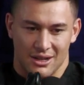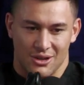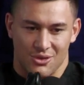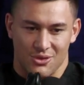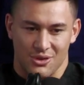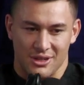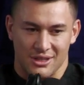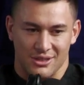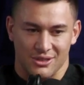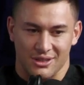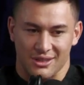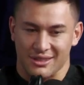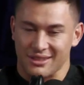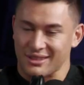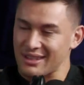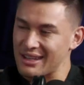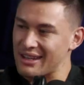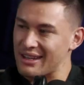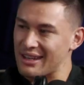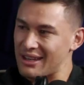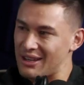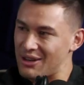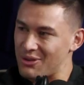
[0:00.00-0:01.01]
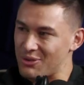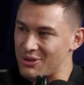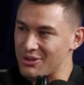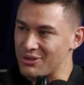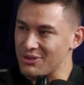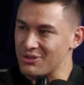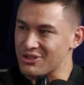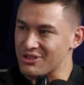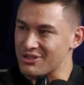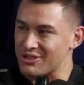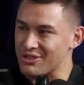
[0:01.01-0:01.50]
I always sort of say like I
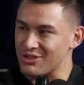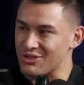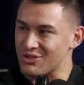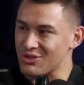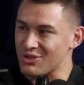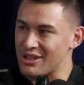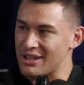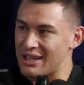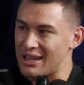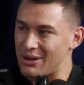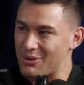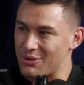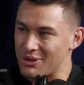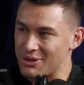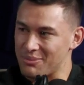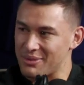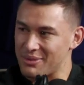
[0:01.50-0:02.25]
want to just enjoy it.